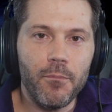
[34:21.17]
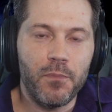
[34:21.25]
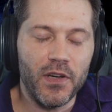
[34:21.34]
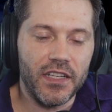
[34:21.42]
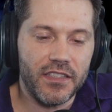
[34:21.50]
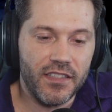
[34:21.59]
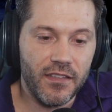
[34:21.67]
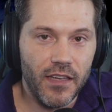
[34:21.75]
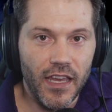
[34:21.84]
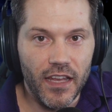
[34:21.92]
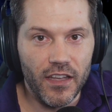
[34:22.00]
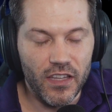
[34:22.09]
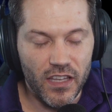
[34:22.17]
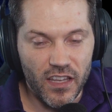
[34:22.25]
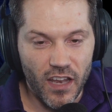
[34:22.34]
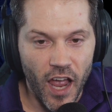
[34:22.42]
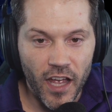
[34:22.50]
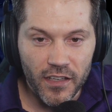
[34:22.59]
But
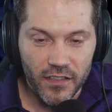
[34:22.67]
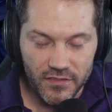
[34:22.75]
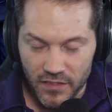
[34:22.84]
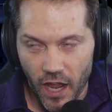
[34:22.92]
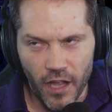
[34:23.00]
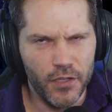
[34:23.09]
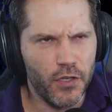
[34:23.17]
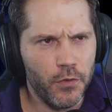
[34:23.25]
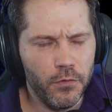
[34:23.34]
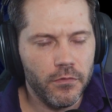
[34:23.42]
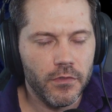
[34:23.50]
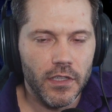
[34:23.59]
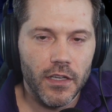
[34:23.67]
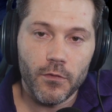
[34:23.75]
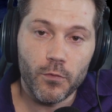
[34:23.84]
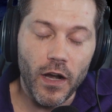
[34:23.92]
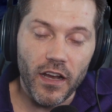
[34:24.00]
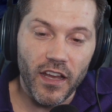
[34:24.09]
new
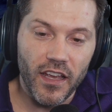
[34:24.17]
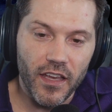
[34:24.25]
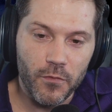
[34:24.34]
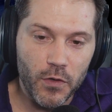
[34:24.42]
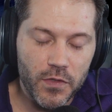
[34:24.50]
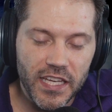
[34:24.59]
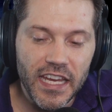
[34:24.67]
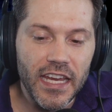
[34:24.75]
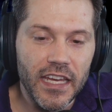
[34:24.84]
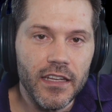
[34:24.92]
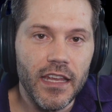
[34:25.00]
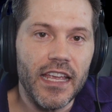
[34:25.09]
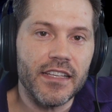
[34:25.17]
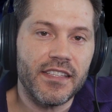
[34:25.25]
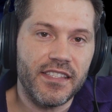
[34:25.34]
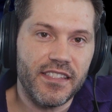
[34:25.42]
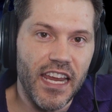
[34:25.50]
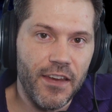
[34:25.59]
routine is
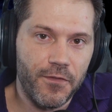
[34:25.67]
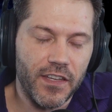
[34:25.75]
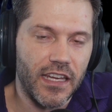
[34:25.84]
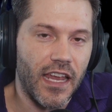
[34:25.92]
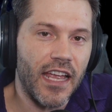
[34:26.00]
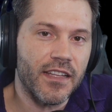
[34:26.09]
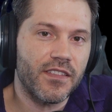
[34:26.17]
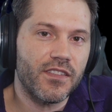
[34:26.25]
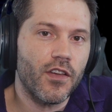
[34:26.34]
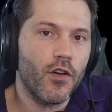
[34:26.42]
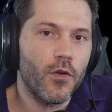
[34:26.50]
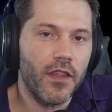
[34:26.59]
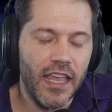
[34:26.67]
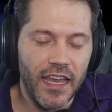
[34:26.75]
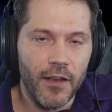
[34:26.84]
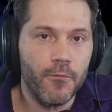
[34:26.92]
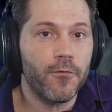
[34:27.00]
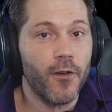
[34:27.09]
safety, and so it
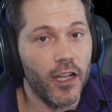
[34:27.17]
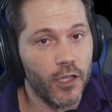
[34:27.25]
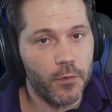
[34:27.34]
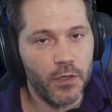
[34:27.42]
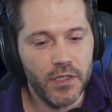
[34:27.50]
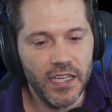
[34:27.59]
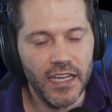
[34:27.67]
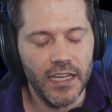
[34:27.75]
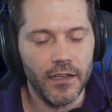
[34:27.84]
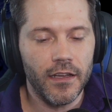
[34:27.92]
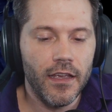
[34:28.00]
can follow routine.